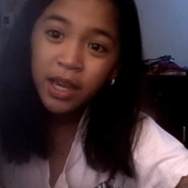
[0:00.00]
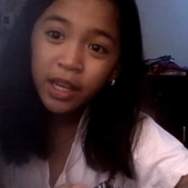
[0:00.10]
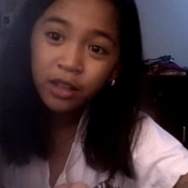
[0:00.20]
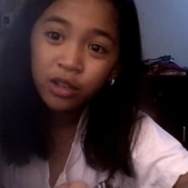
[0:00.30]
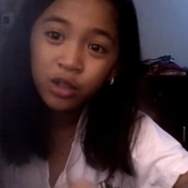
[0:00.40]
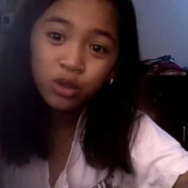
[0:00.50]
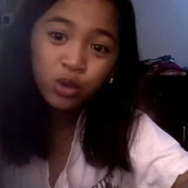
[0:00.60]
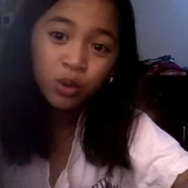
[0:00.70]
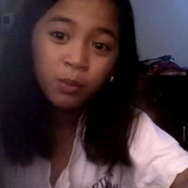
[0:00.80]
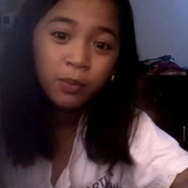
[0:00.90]
in
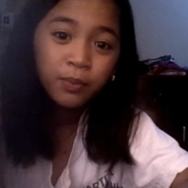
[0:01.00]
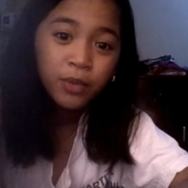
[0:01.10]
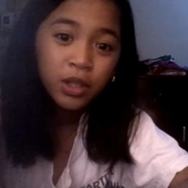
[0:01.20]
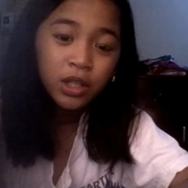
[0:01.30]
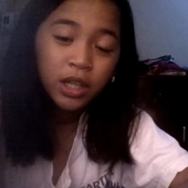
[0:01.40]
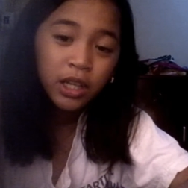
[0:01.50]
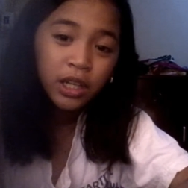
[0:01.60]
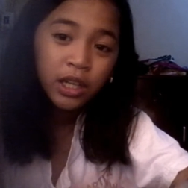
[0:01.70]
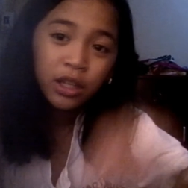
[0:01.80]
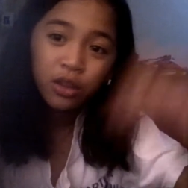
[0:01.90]
YouTube
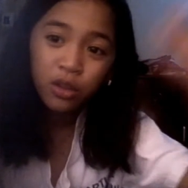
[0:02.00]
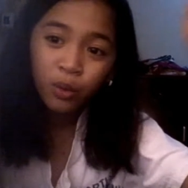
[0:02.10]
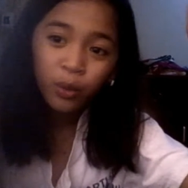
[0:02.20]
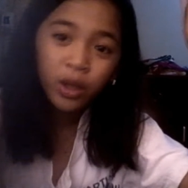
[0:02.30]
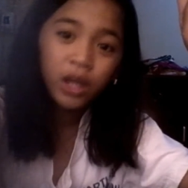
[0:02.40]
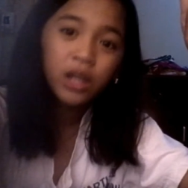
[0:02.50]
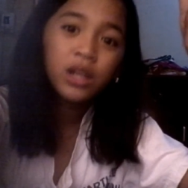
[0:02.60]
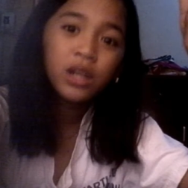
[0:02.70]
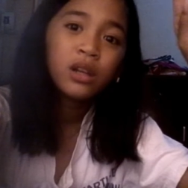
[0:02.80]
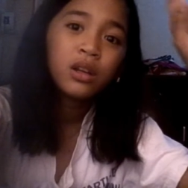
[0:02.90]
in
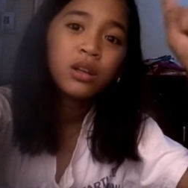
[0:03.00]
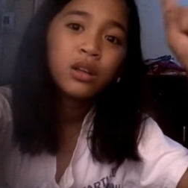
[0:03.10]
three,